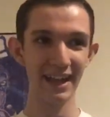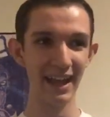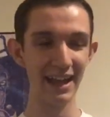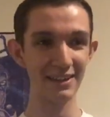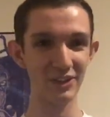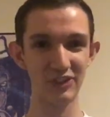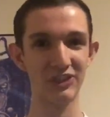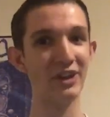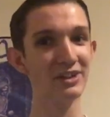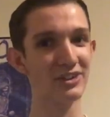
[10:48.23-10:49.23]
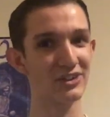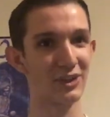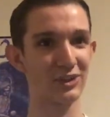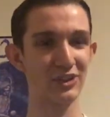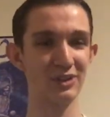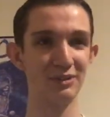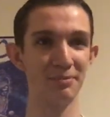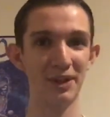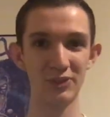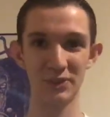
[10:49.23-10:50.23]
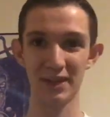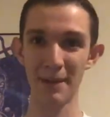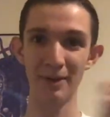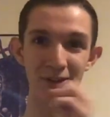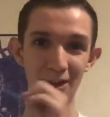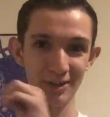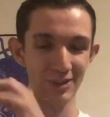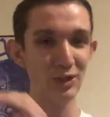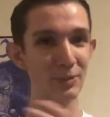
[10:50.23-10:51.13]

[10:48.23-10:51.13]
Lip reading: And the son starts to basically come along too,